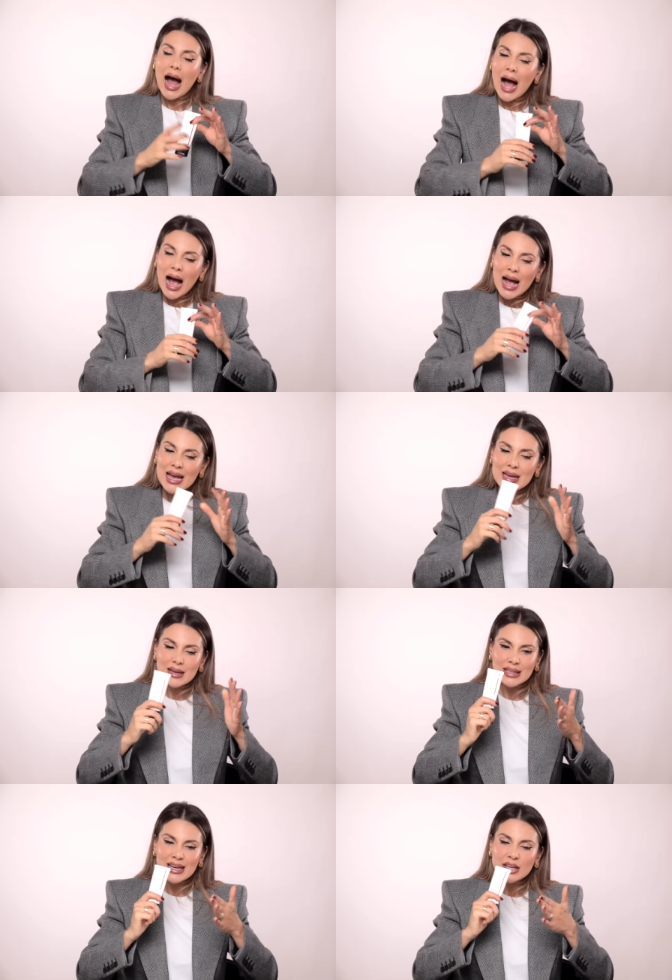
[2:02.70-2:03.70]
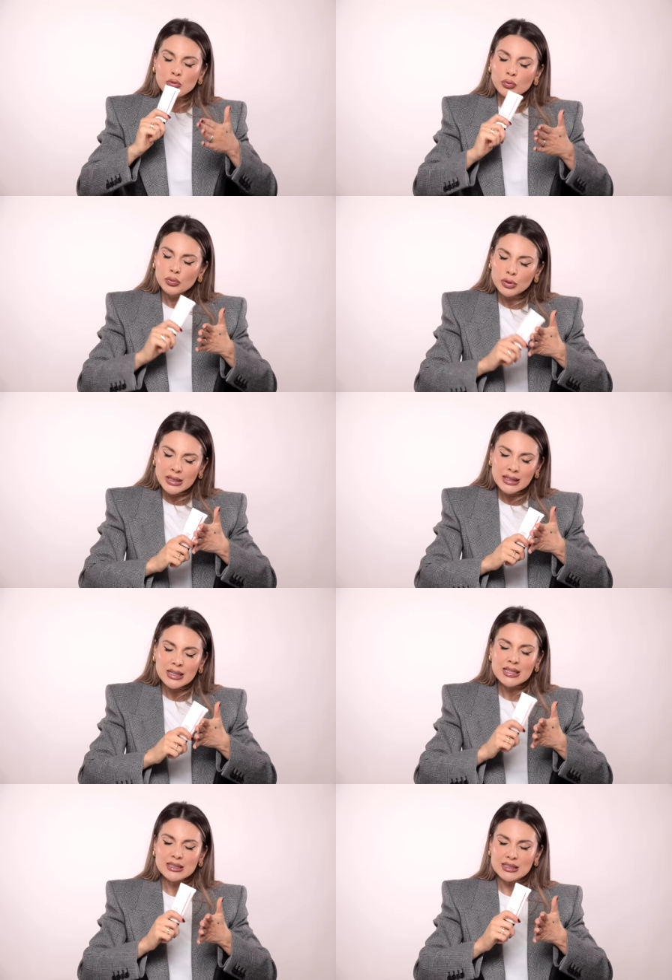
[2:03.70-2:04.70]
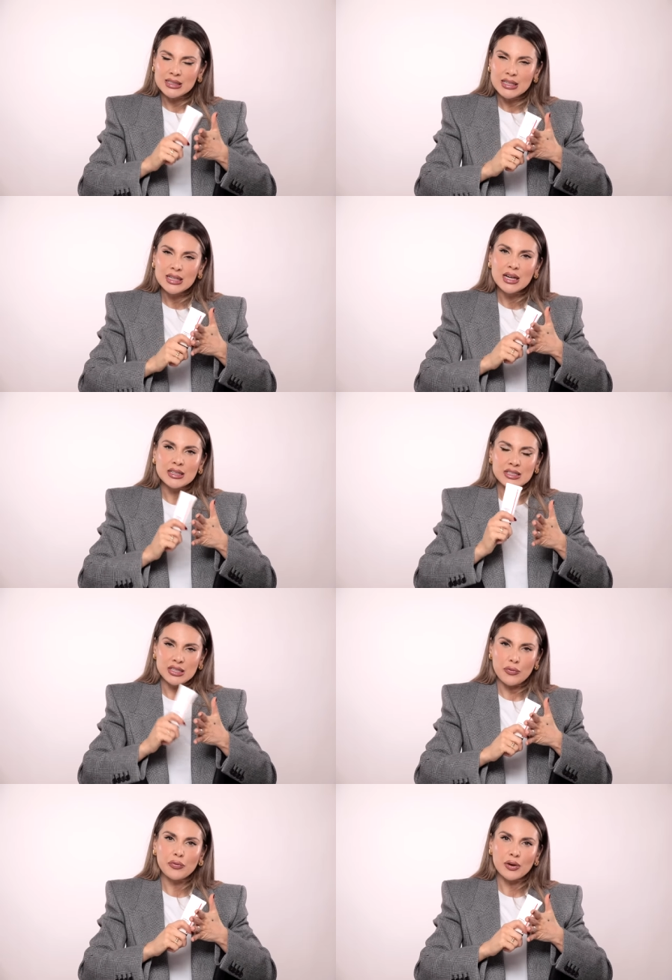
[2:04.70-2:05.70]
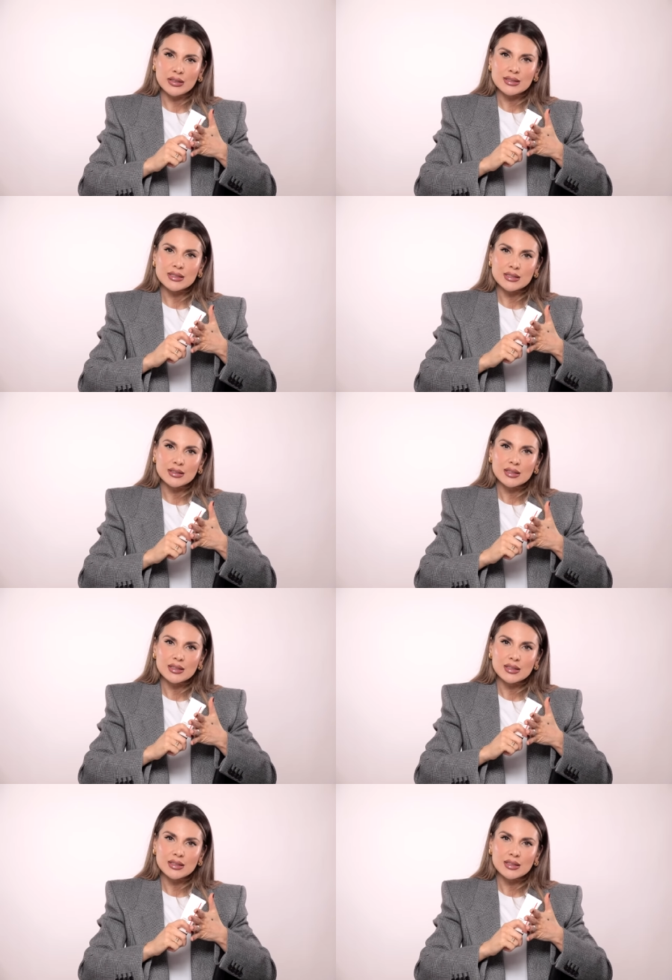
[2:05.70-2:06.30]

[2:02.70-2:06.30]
I can really see a difference